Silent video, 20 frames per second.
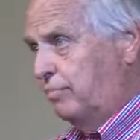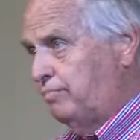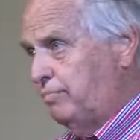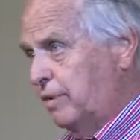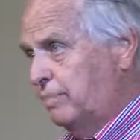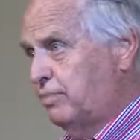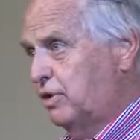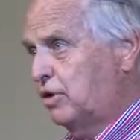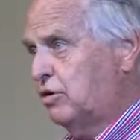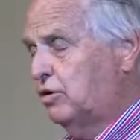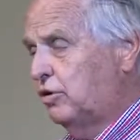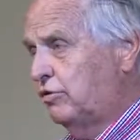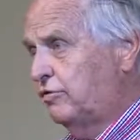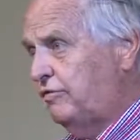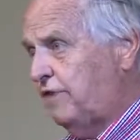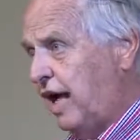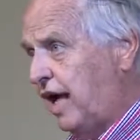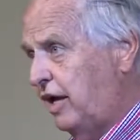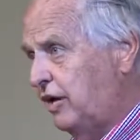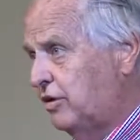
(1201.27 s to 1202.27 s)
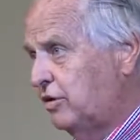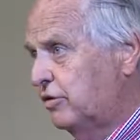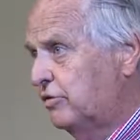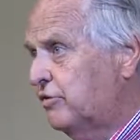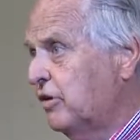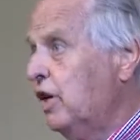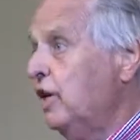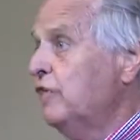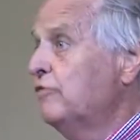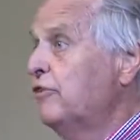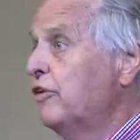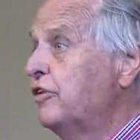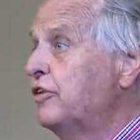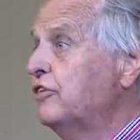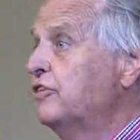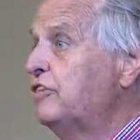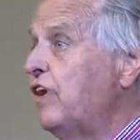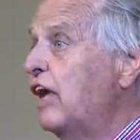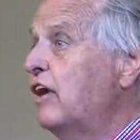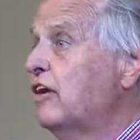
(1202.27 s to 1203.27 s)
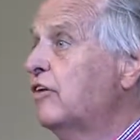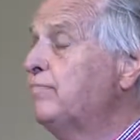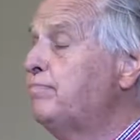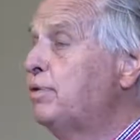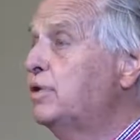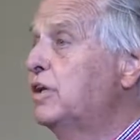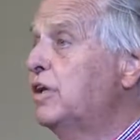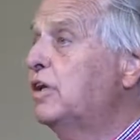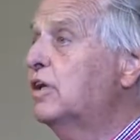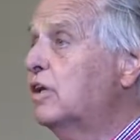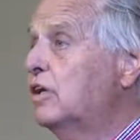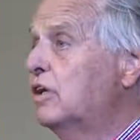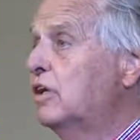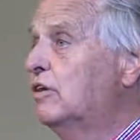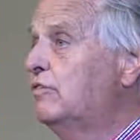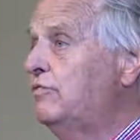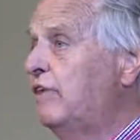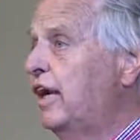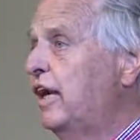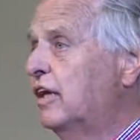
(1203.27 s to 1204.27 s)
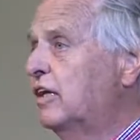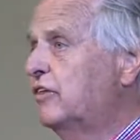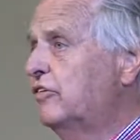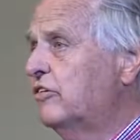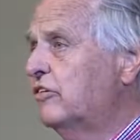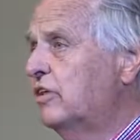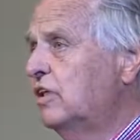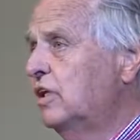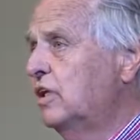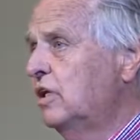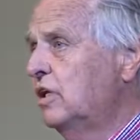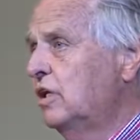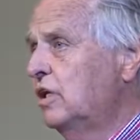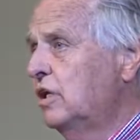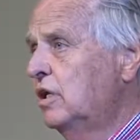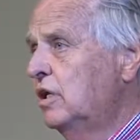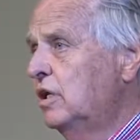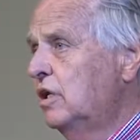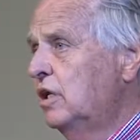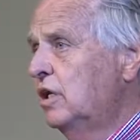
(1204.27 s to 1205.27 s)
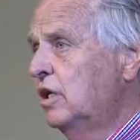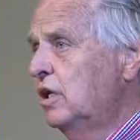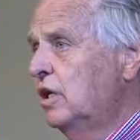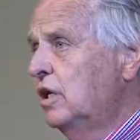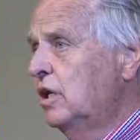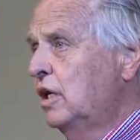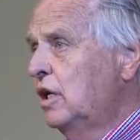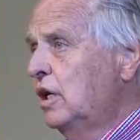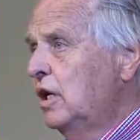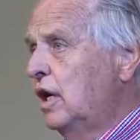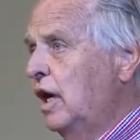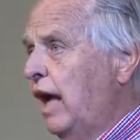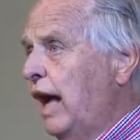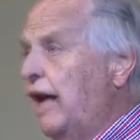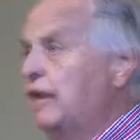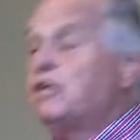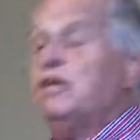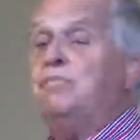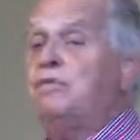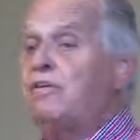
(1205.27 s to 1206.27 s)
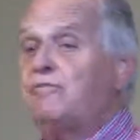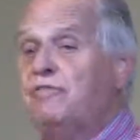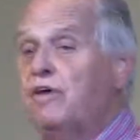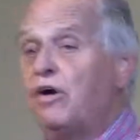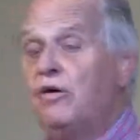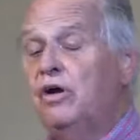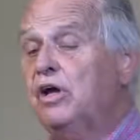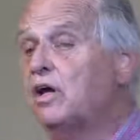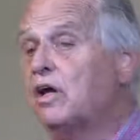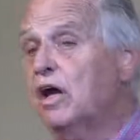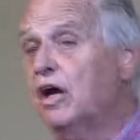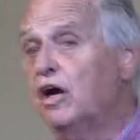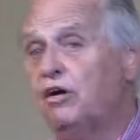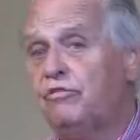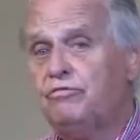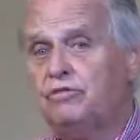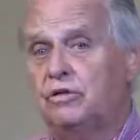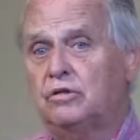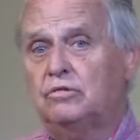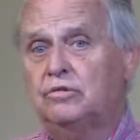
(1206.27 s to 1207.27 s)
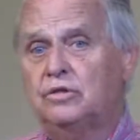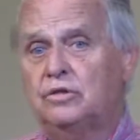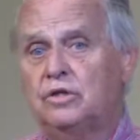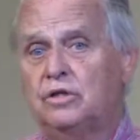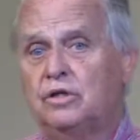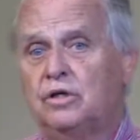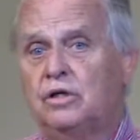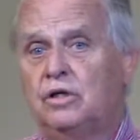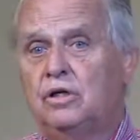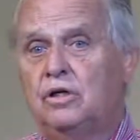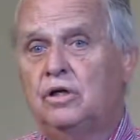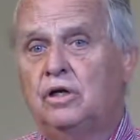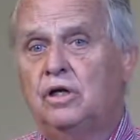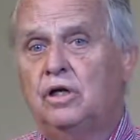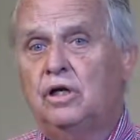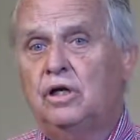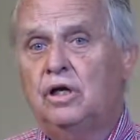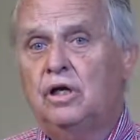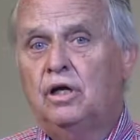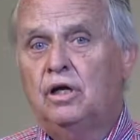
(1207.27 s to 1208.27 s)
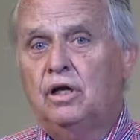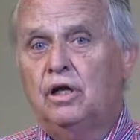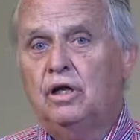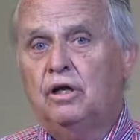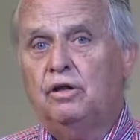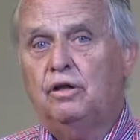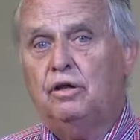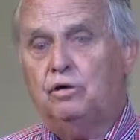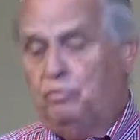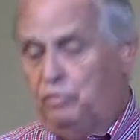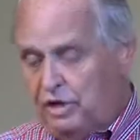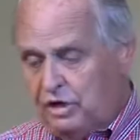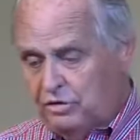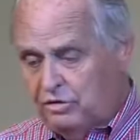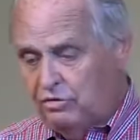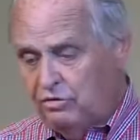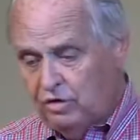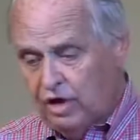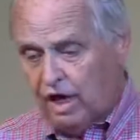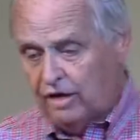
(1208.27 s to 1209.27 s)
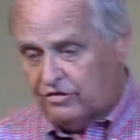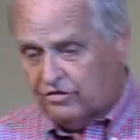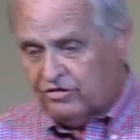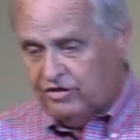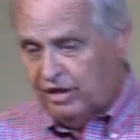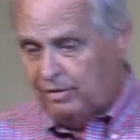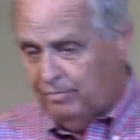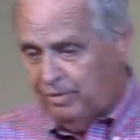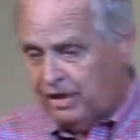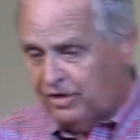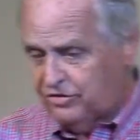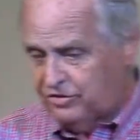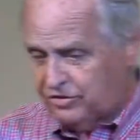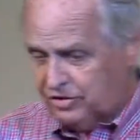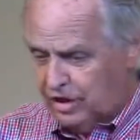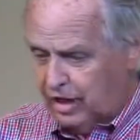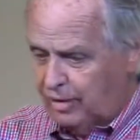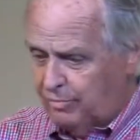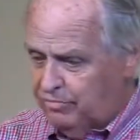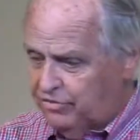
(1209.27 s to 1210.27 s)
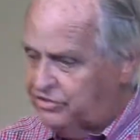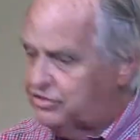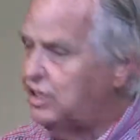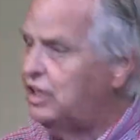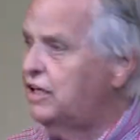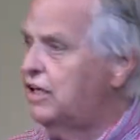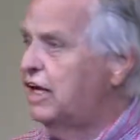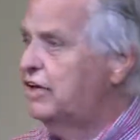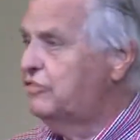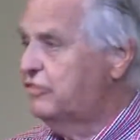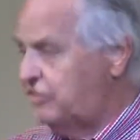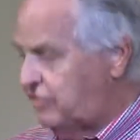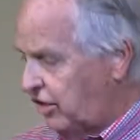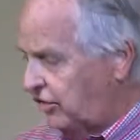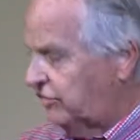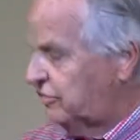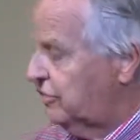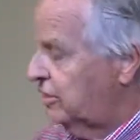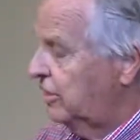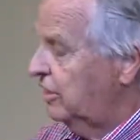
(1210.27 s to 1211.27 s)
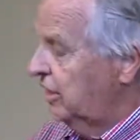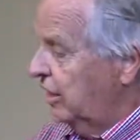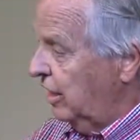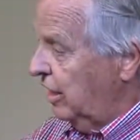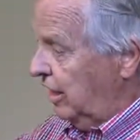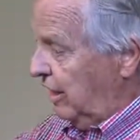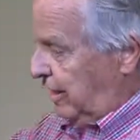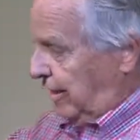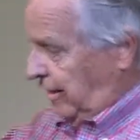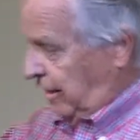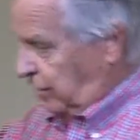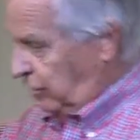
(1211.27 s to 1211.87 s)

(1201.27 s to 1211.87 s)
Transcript: biblical values for the sake of political advantage. And to be very careful that we do not become seen as just a